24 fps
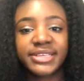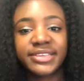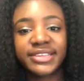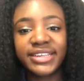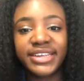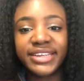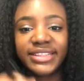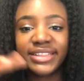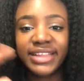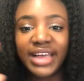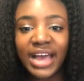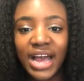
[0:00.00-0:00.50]
and
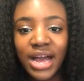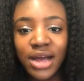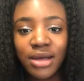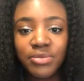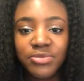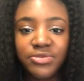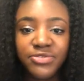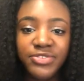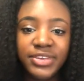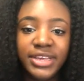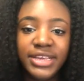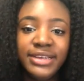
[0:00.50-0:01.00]
the
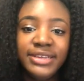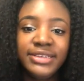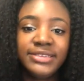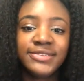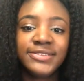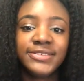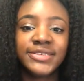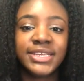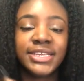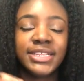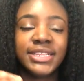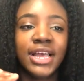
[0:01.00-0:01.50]
lab
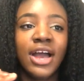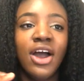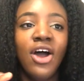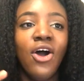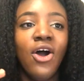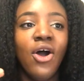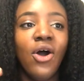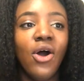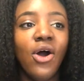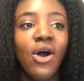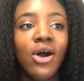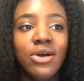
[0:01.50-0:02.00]
fees and
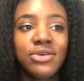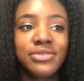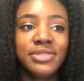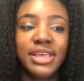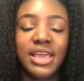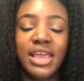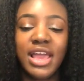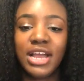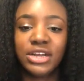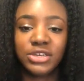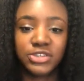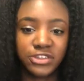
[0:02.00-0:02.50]
all
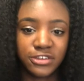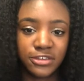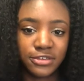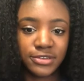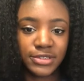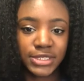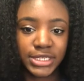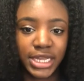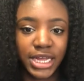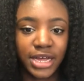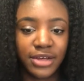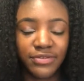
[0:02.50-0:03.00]
the extra
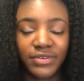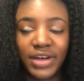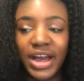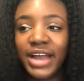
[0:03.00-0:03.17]
stuff.